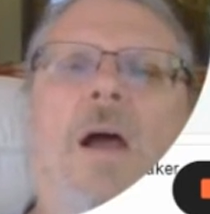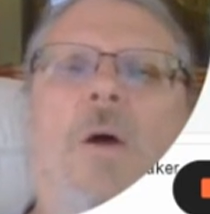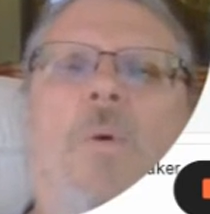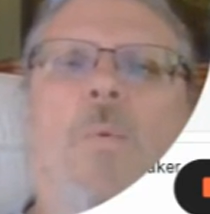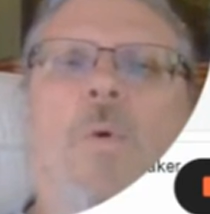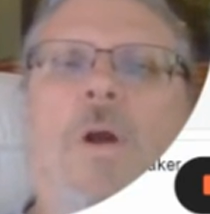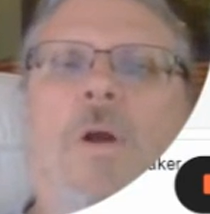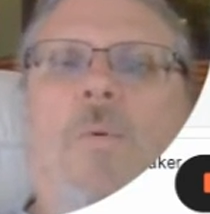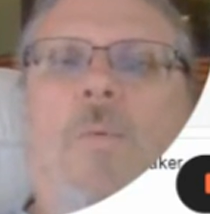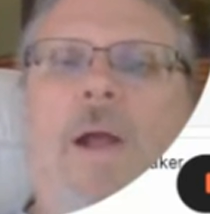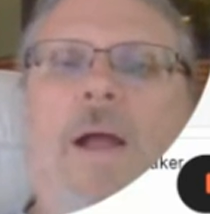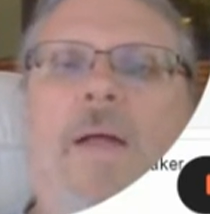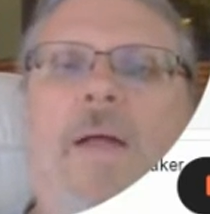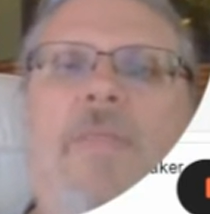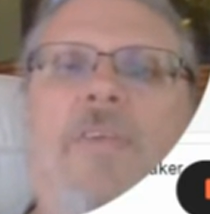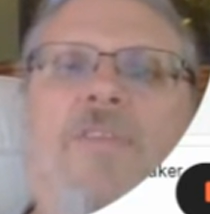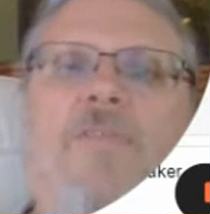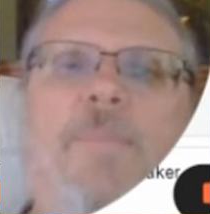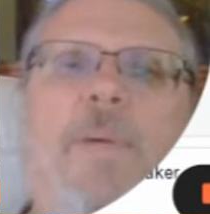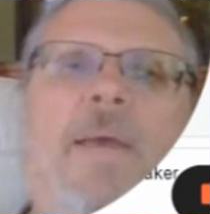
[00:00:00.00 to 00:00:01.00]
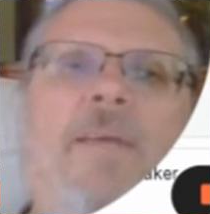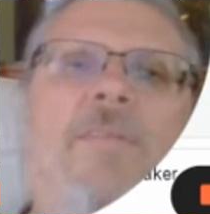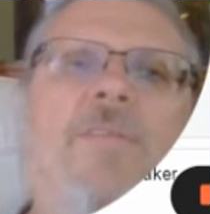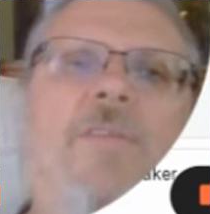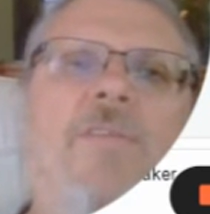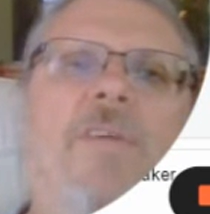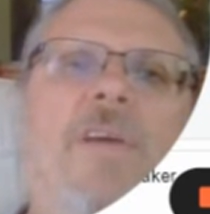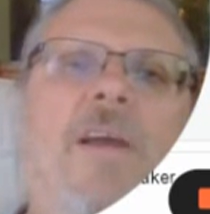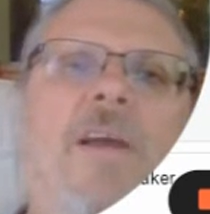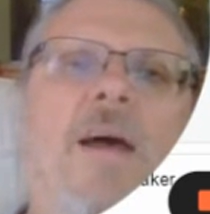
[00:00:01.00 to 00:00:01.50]
Work around the space
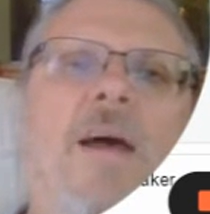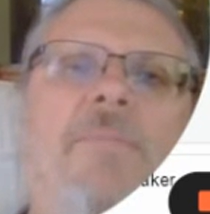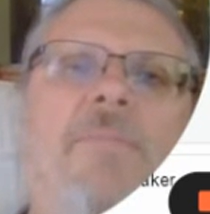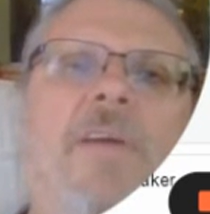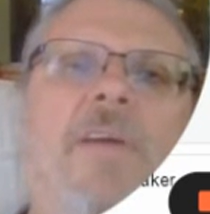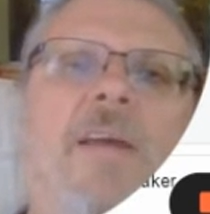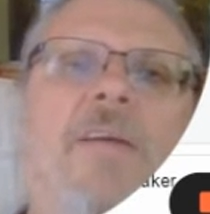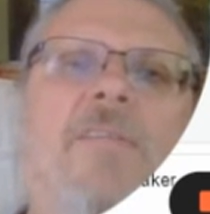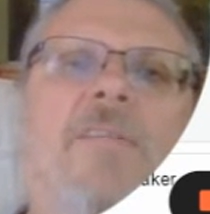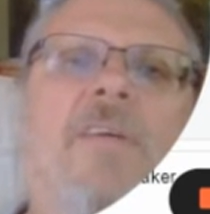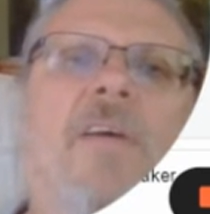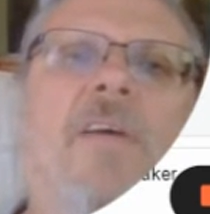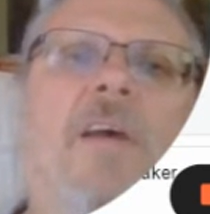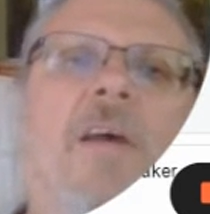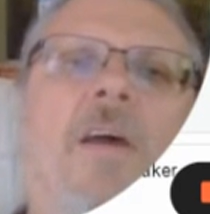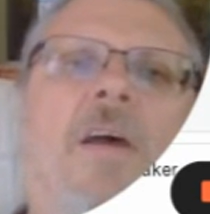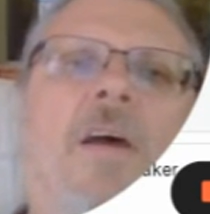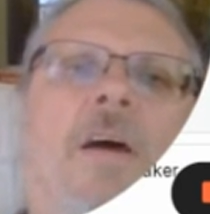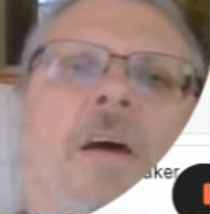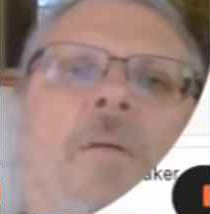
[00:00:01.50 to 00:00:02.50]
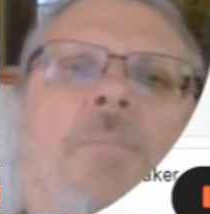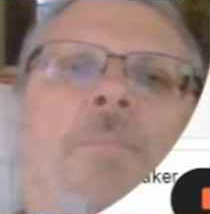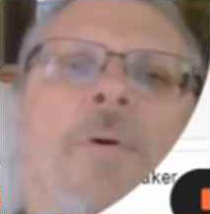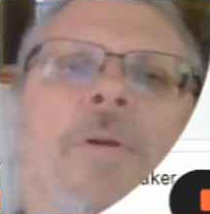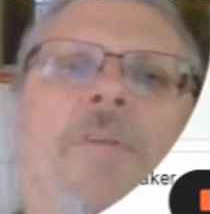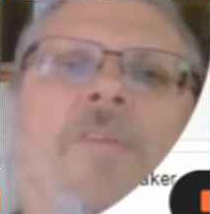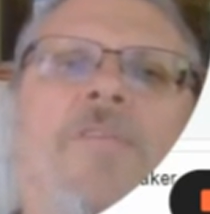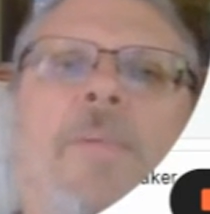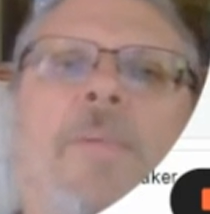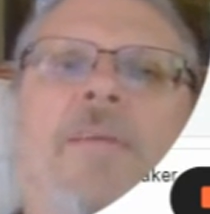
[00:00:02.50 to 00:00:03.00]
using objects.
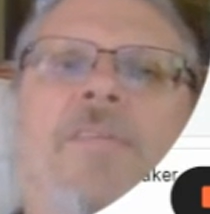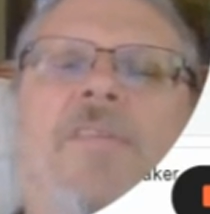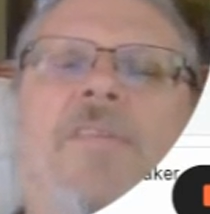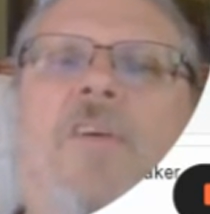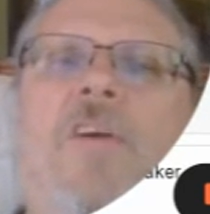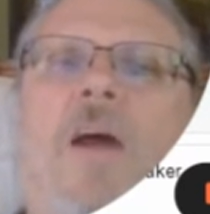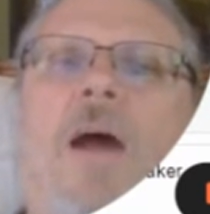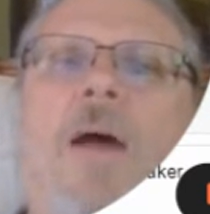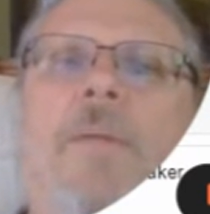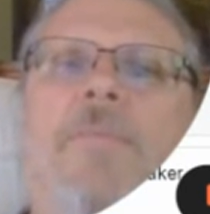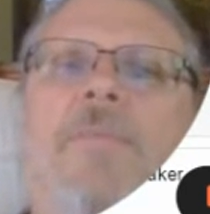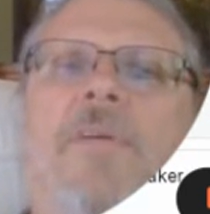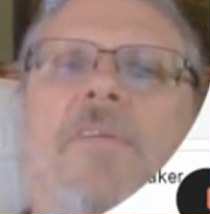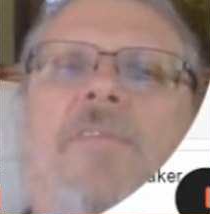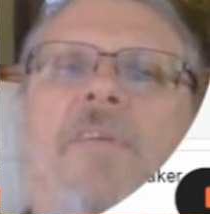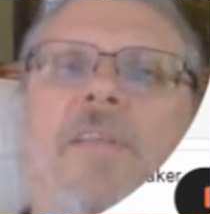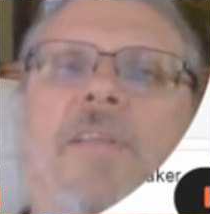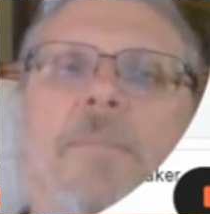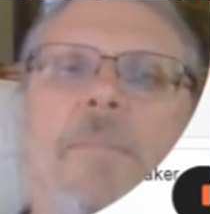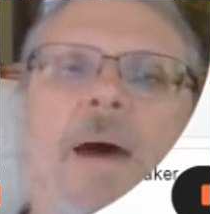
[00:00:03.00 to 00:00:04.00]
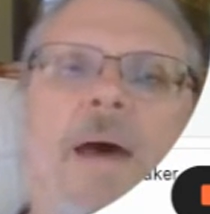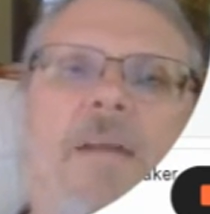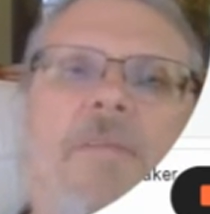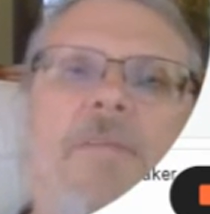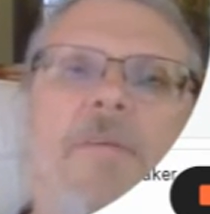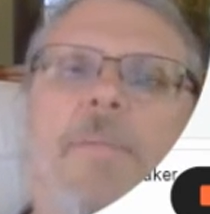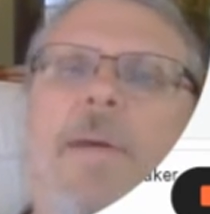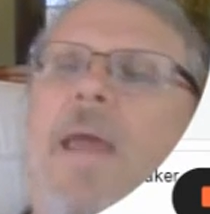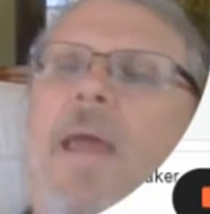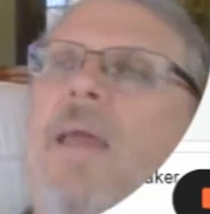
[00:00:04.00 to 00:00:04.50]
Put spacing objects at the bottom of
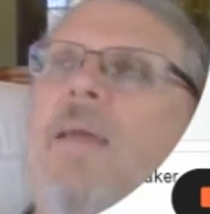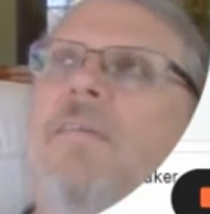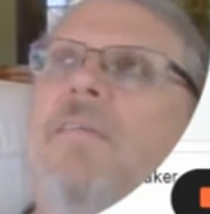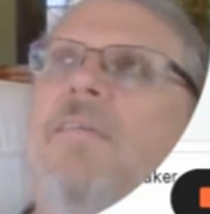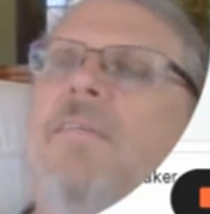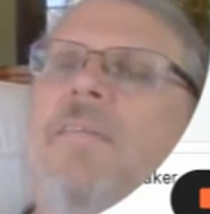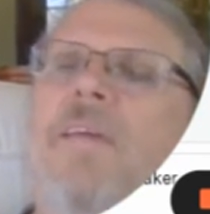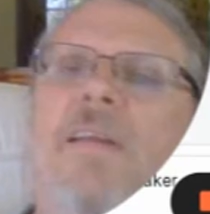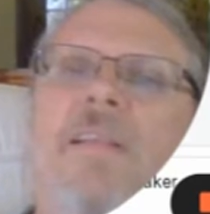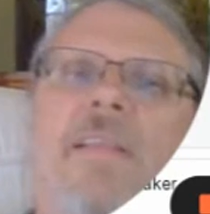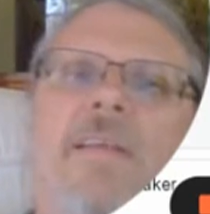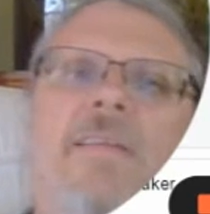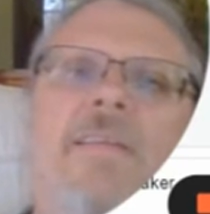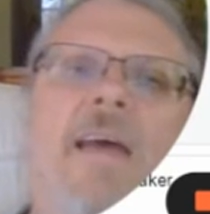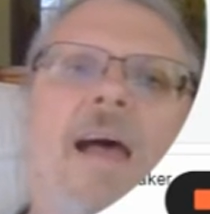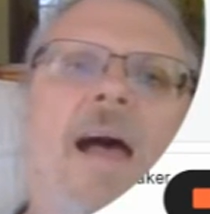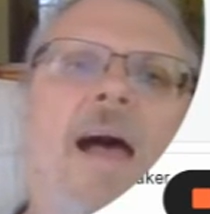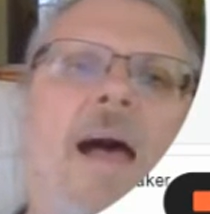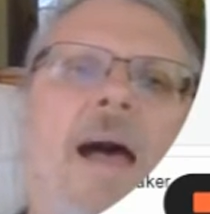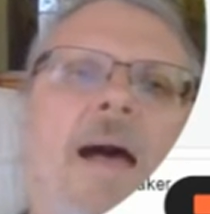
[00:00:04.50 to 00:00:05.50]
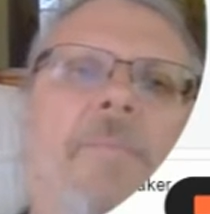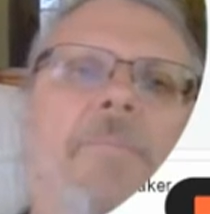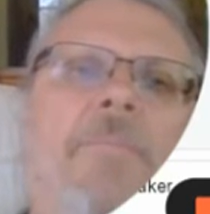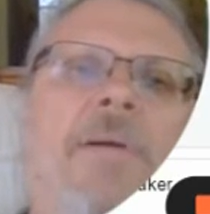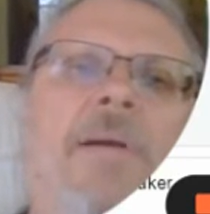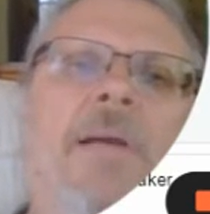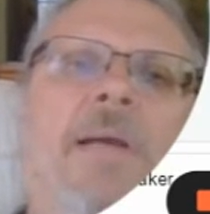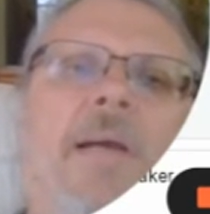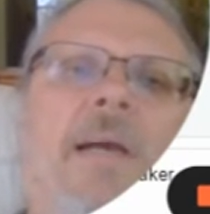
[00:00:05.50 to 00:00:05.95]
the page instead of the top.